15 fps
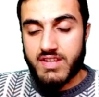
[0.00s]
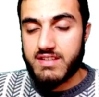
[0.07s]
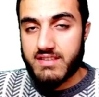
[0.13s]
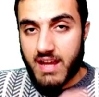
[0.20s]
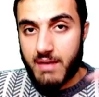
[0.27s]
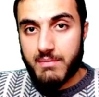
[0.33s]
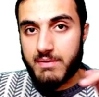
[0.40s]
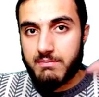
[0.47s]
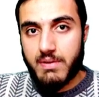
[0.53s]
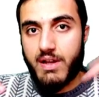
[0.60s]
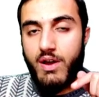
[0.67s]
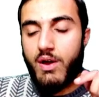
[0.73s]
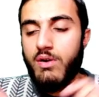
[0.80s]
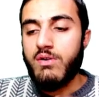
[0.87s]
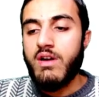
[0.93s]
just comment
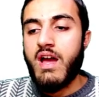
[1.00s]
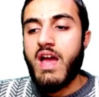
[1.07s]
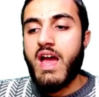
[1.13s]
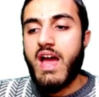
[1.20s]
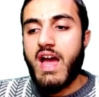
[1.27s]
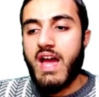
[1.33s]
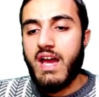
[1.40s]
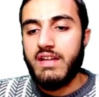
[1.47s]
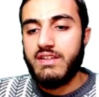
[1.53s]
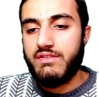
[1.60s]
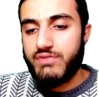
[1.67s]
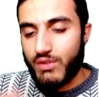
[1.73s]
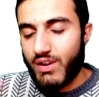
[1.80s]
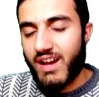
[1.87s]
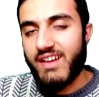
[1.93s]
below
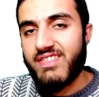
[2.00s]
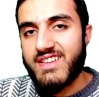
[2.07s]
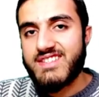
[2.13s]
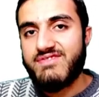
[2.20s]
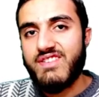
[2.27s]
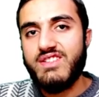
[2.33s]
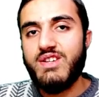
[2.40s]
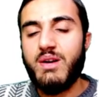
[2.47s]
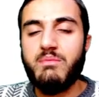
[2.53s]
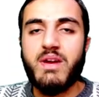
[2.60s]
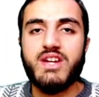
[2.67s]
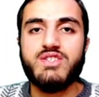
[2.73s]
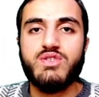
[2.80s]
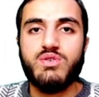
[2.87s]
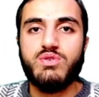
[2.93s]
and if you like this video,
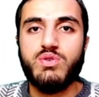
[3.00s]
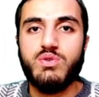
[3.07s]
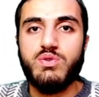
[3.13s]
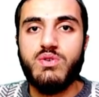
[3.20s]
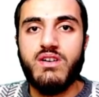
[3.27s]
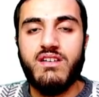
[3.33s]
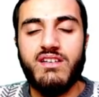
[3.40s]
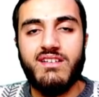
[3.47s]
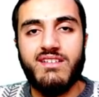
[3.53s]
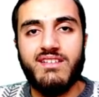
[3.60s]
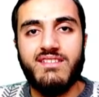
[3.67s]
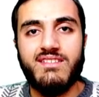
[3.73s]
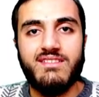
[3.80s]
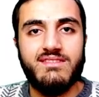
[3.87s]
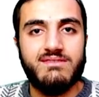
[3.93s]
make sure to
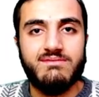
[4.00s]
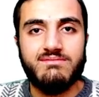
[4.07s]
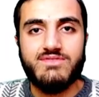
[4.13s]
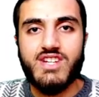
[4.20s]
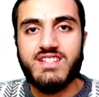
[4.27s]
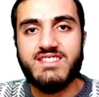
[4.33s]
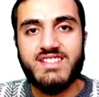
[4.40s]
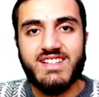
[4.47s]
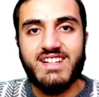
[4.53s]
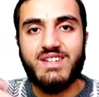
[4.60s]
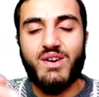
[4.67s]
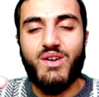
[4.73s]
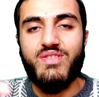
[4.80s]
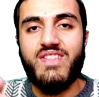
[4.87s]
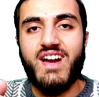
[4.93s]
uh, just
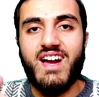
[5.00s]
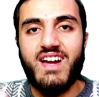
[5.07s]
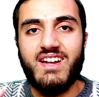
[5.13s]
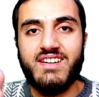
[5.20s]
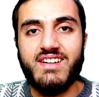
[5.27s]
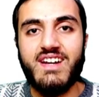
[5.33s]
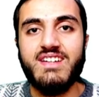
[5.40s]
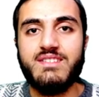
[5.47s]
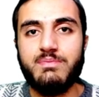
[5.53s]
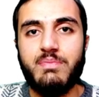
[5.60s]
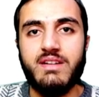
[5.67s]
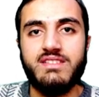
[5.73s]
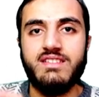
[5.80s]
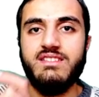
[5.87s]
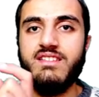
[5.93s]
click on the
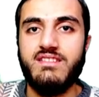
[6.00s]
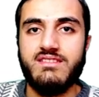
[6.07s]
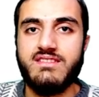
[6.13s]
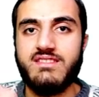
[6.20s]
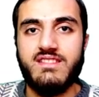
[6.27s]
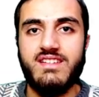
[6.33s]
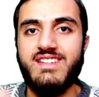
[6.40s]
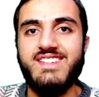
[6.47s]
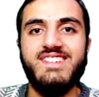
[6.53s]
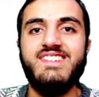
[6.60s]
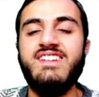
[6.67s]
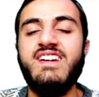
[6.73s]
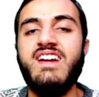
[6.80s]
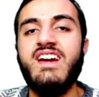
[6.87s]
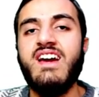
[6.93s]
right button. It's
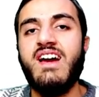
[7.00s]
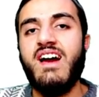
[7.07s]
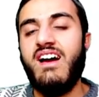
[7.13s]
here.